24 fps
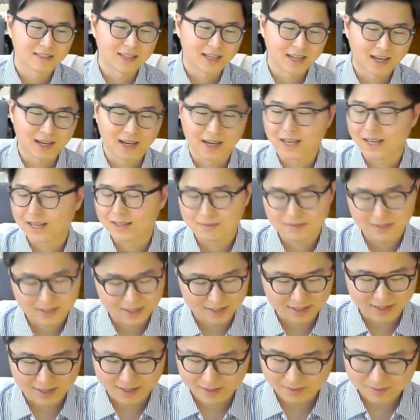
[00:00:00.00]

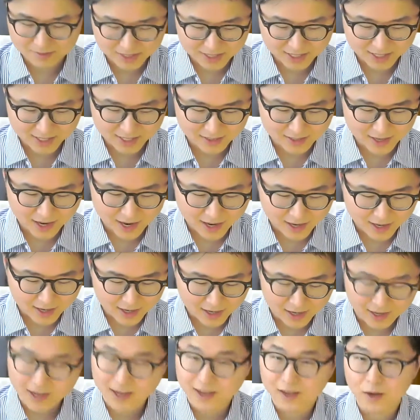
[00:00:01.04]

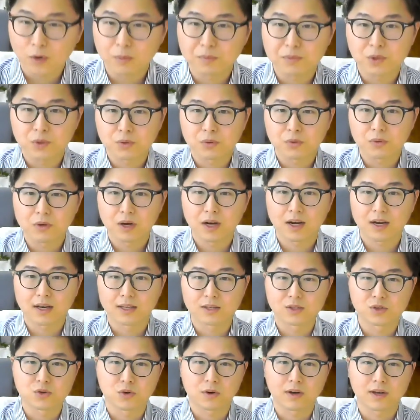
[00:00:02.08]
I hope you
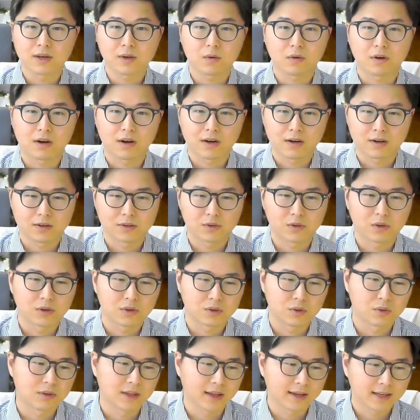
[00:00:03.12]
enjoy or
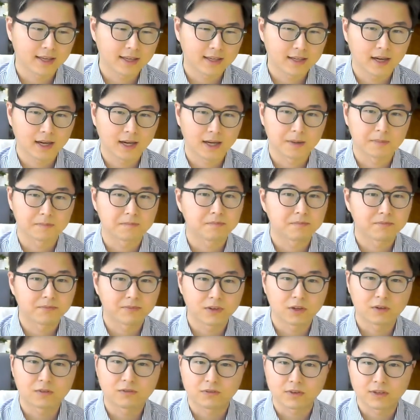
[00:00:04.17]
you like it.
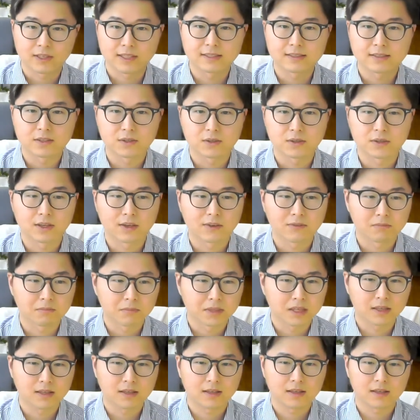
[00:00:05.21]
Feel free to give
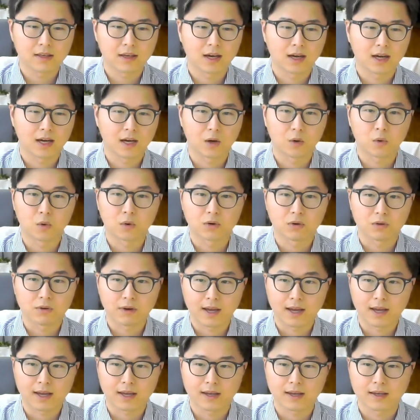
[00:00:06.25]
me or
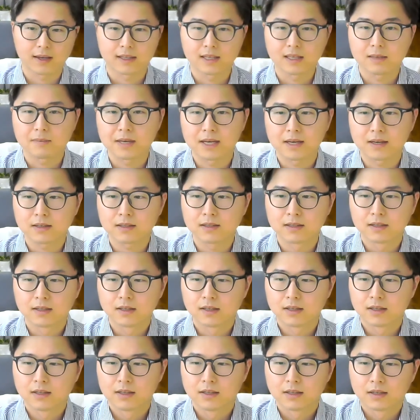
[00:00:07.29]
Greg an email.
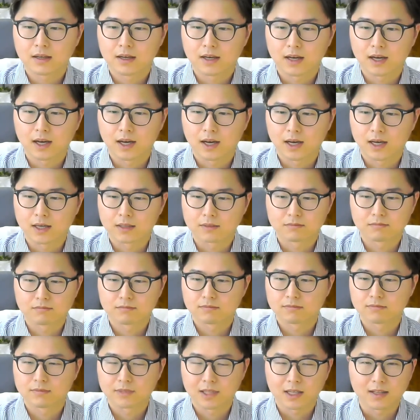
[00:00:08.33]

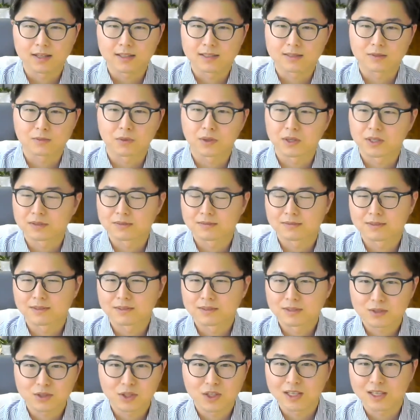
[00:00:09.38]
Tell us
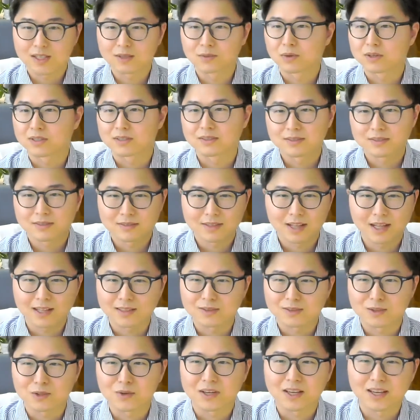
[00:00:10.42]
what's good, what's
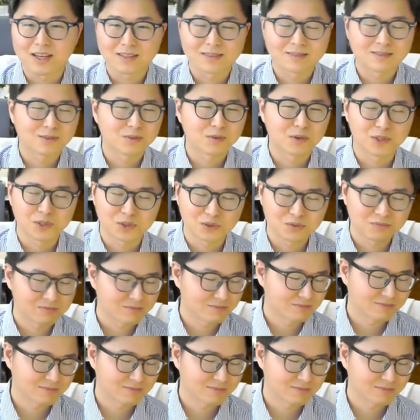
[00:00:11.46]
not so good, what